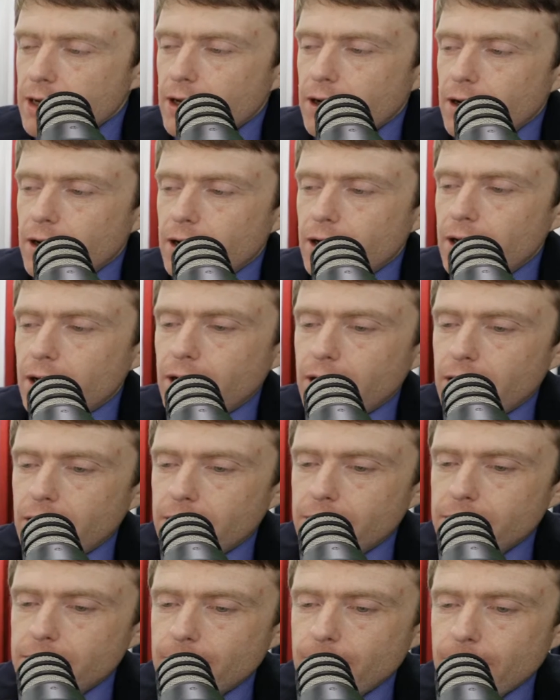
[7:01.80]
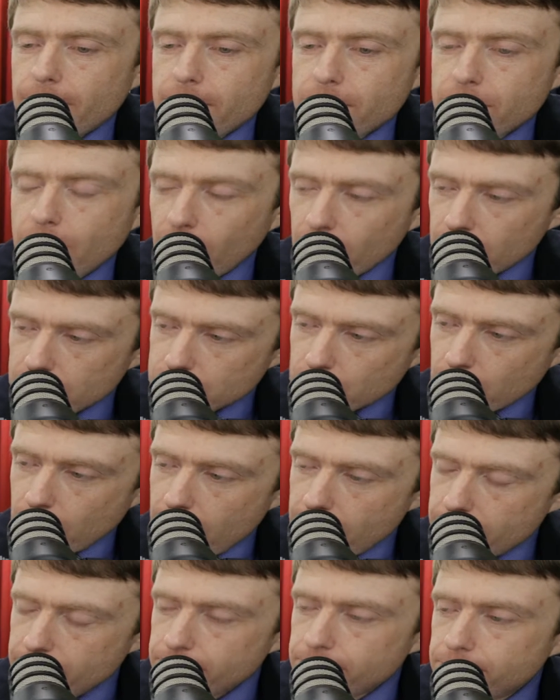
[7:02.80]
Donald
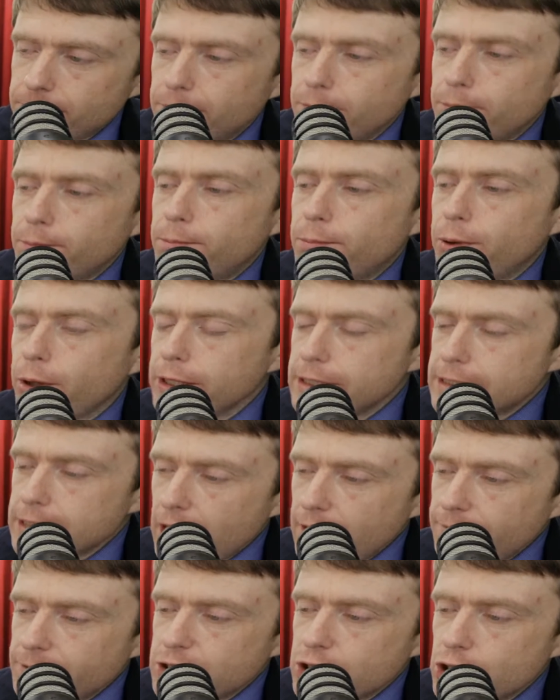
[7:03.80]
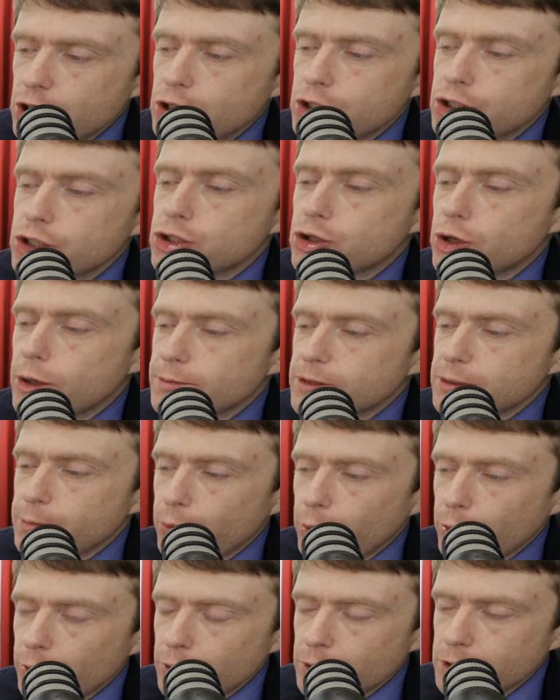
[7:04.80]
Trump, police officers, Trump
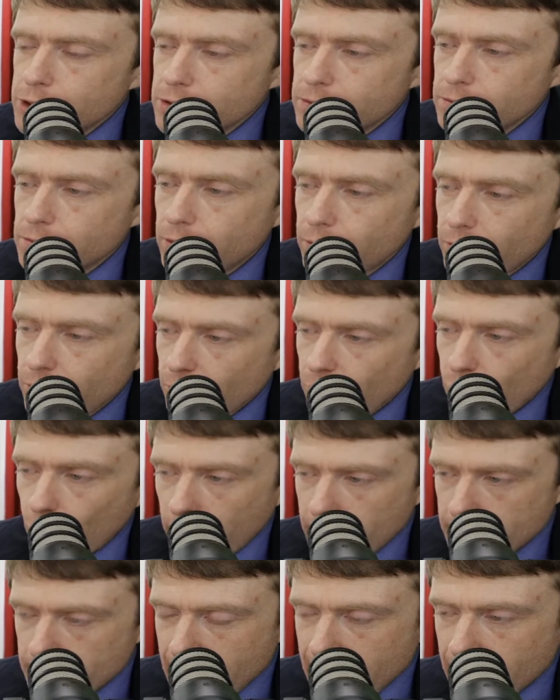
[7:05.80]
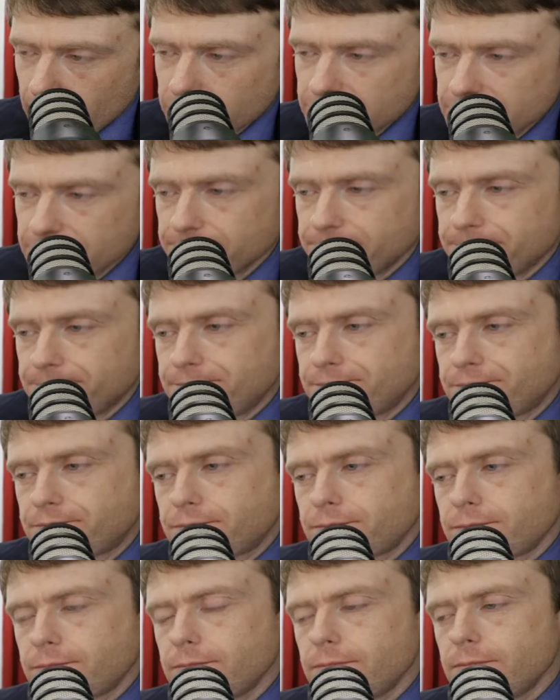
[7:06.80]
supporters, white males.
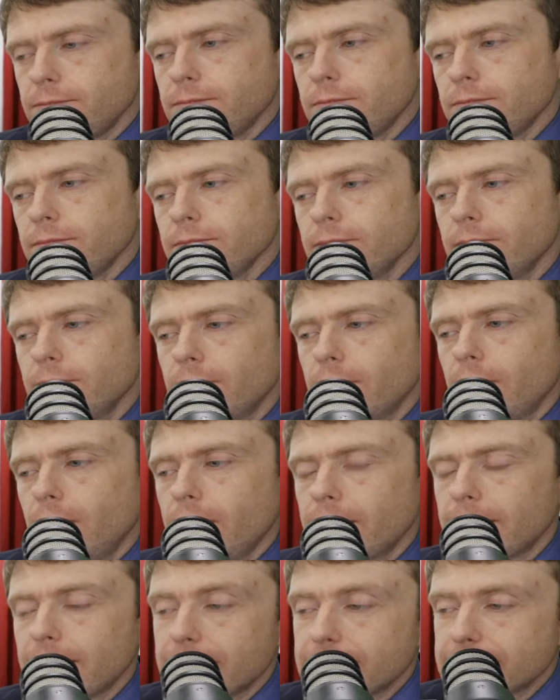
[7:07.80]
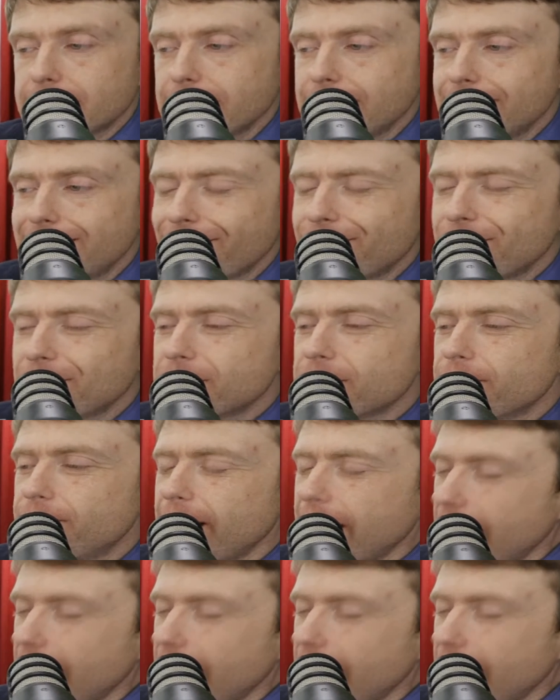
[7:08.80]
That is the definition of a hate